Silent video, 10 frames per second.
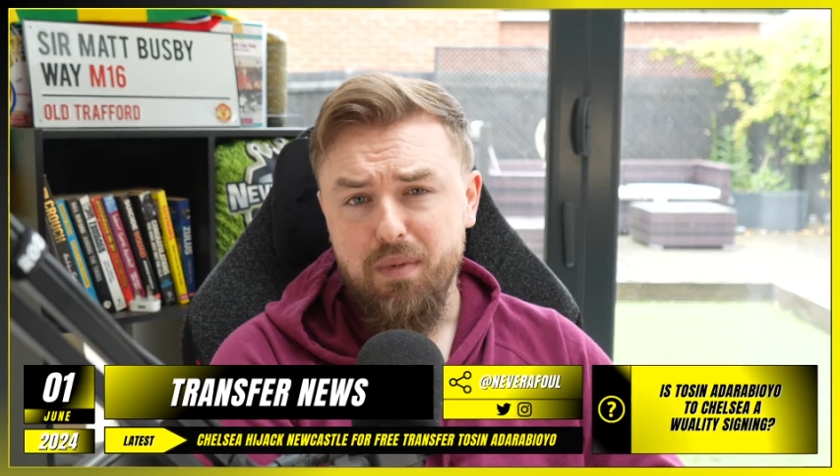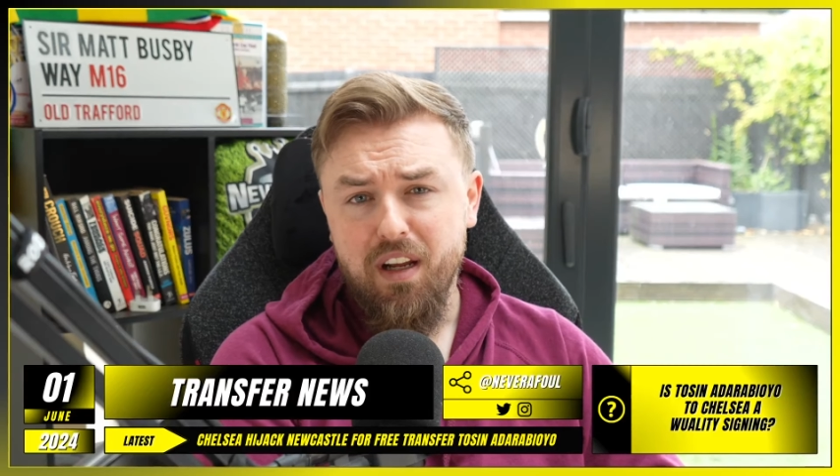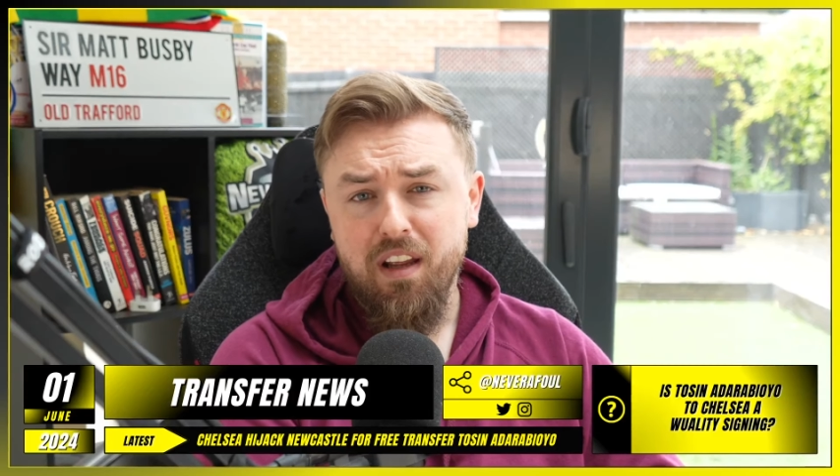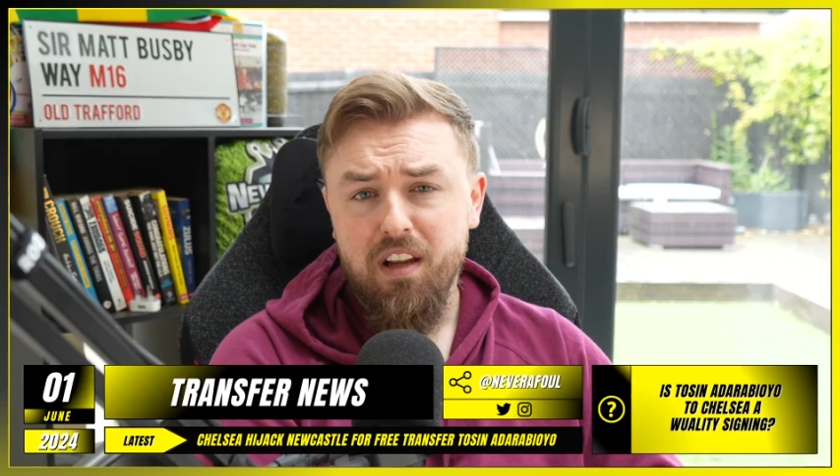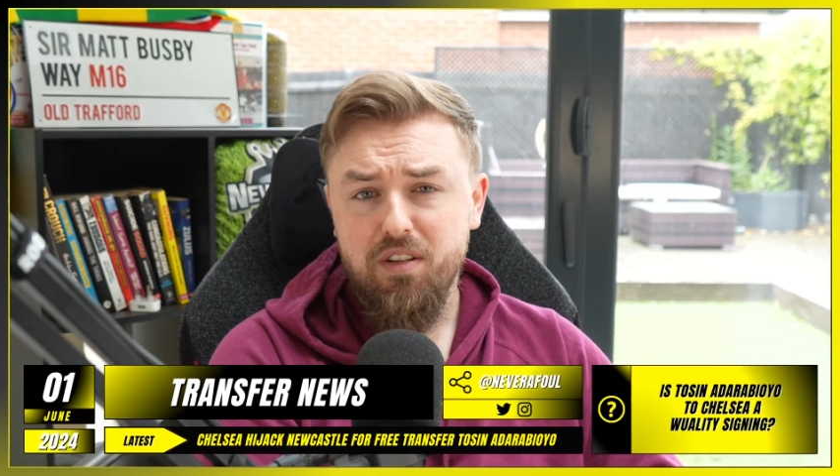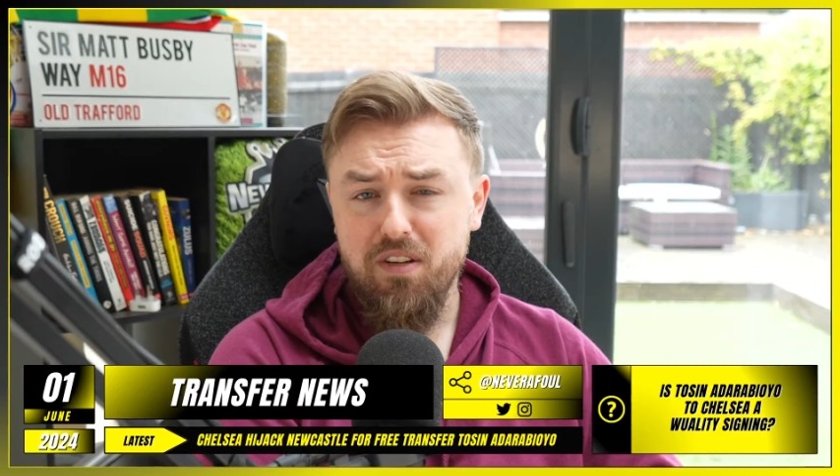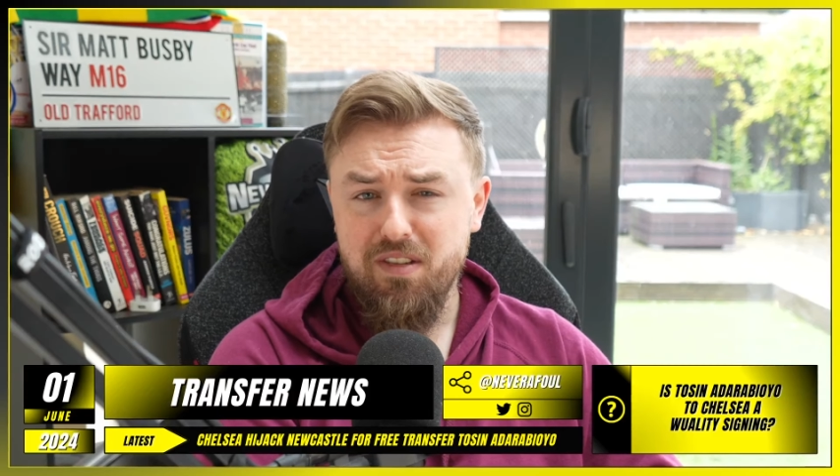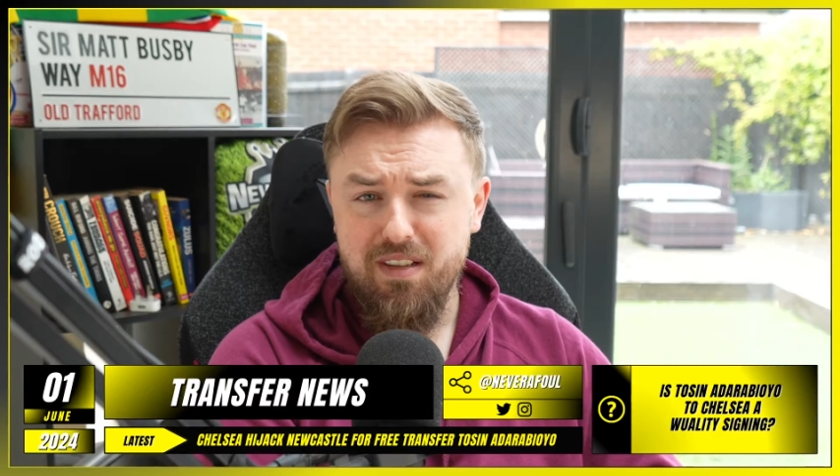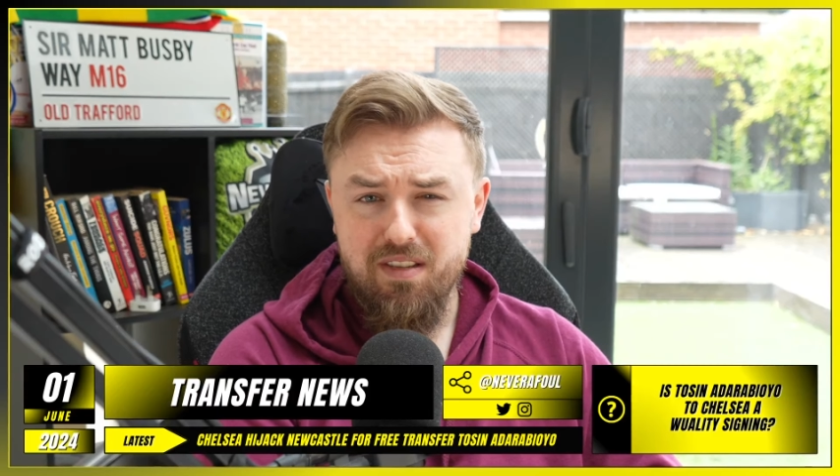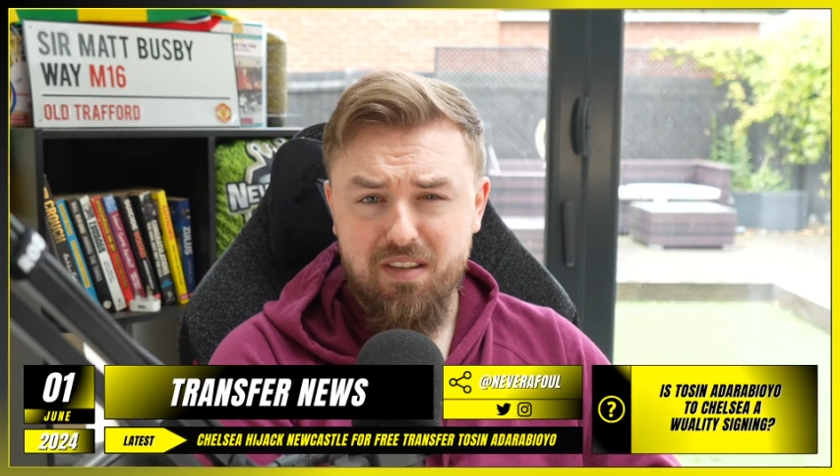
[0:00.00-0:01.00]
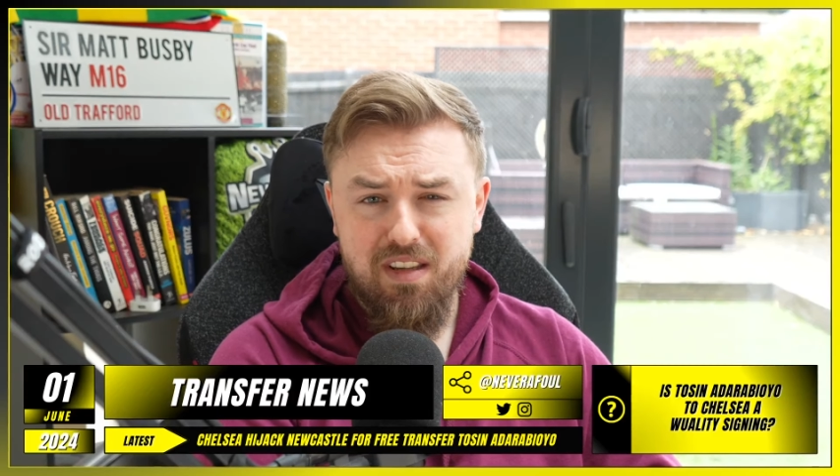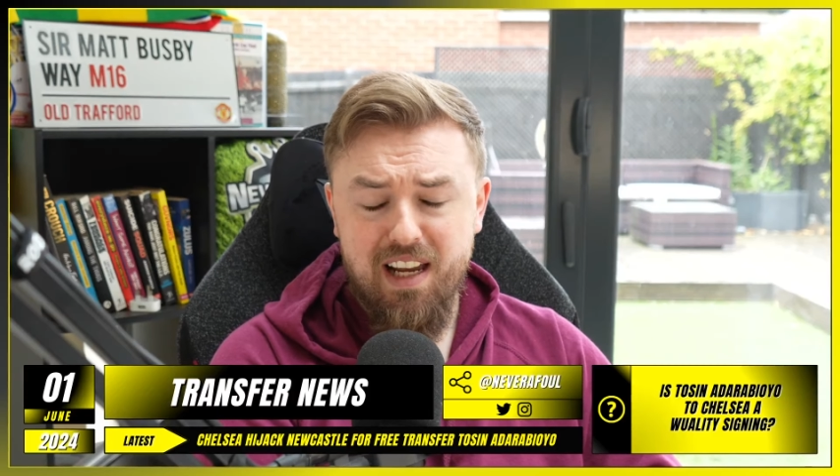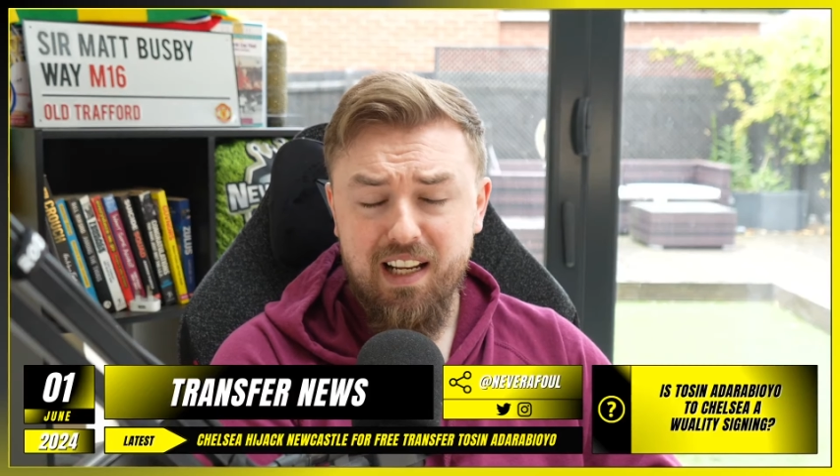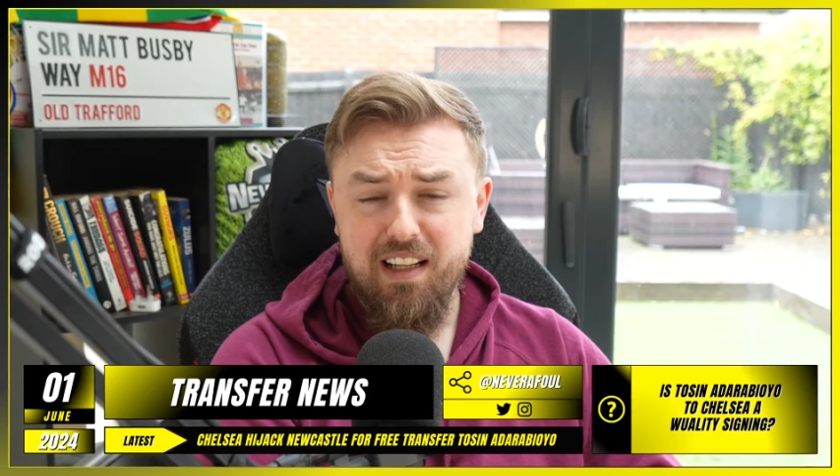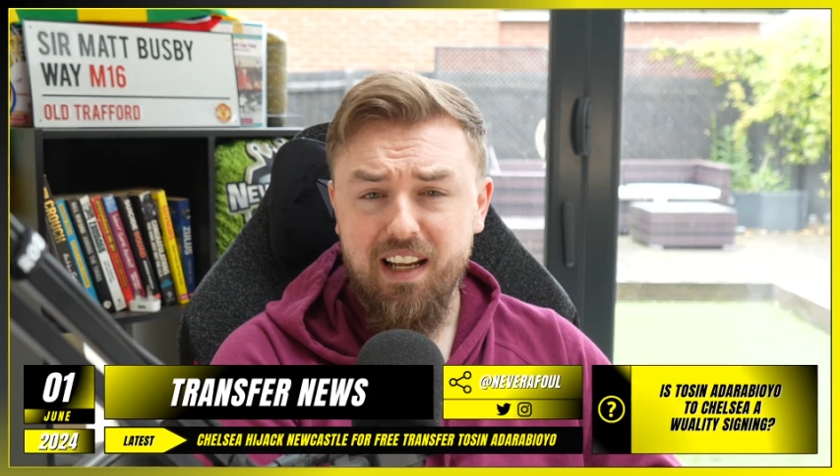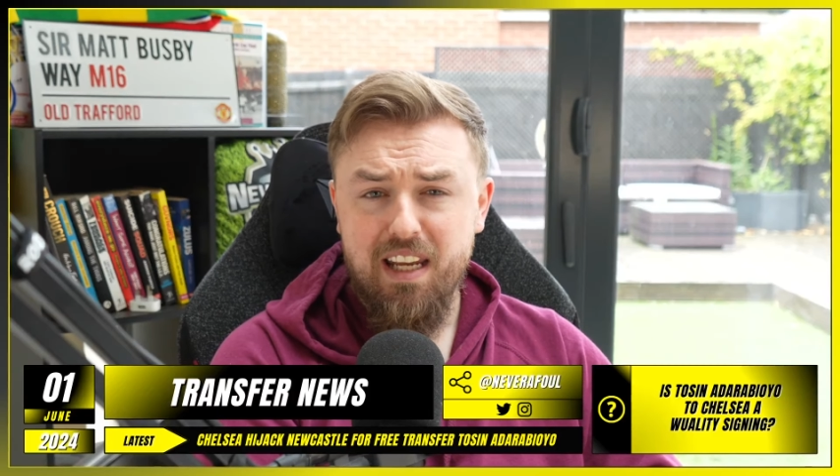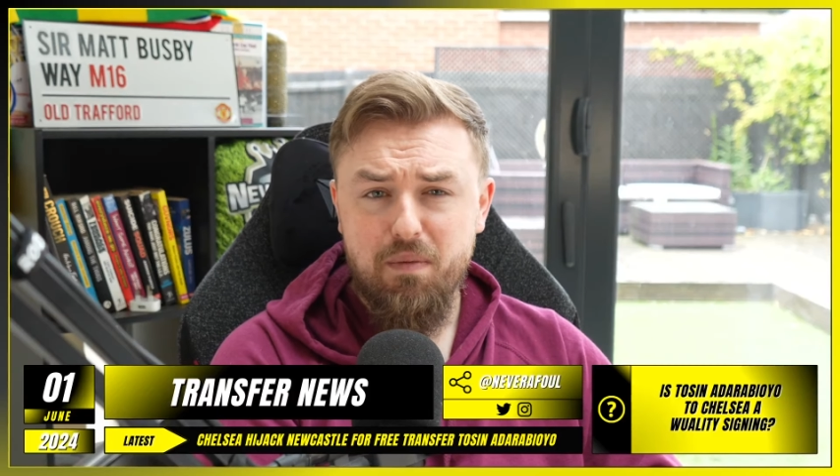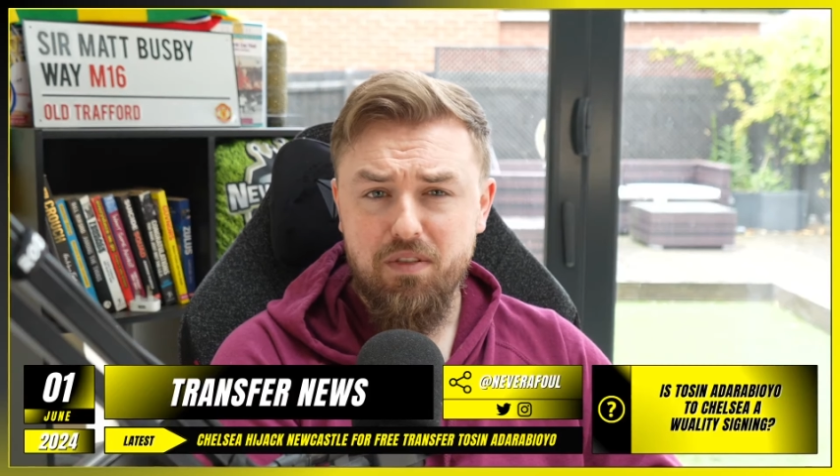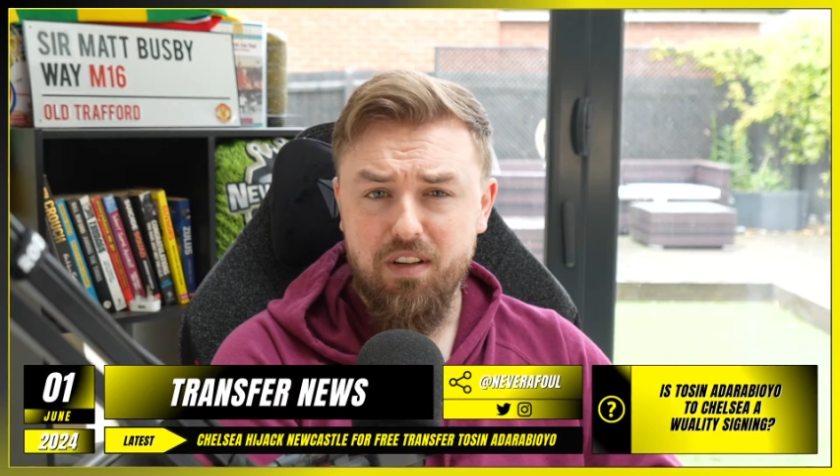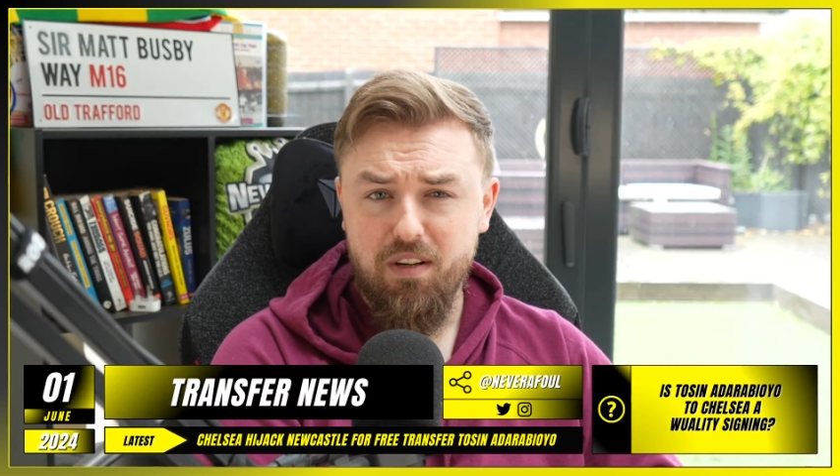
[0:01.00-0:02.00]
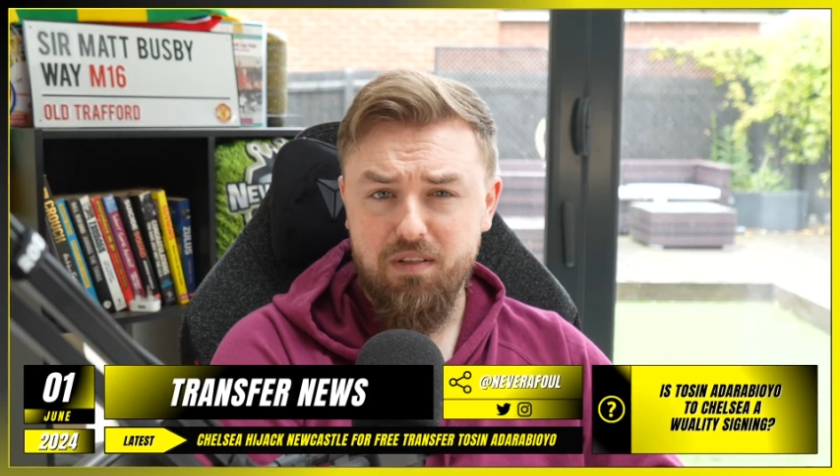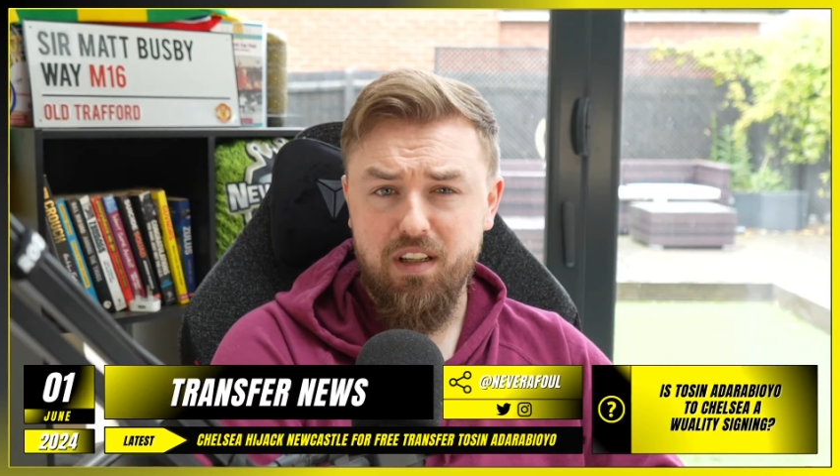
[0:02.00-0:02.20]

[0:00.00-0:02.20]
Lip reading: But Tosin has decided that he wants to go